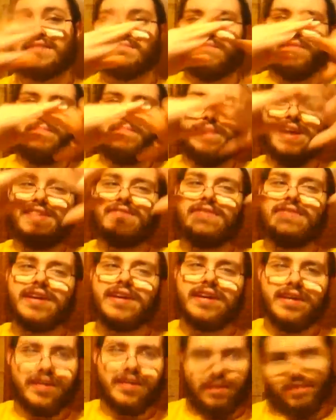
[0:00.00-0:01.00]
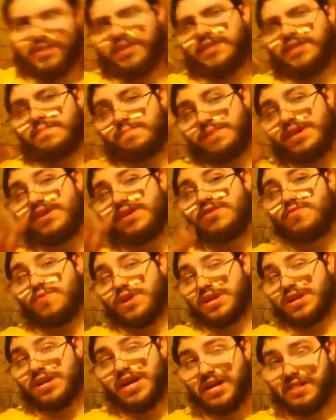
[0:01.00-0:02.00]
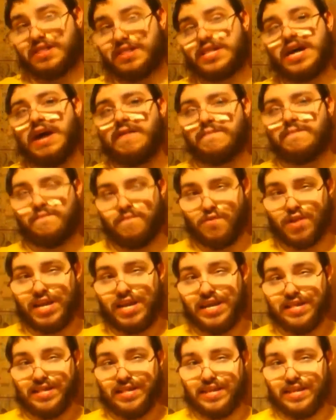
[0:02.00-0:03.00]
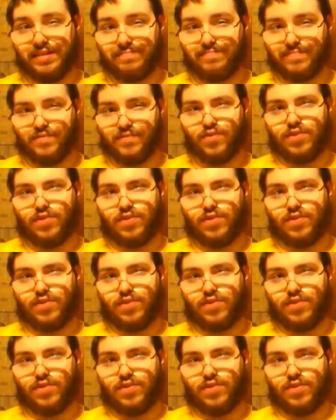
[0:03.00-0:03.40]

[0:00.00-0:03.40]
but basically the computer would not stop freezing,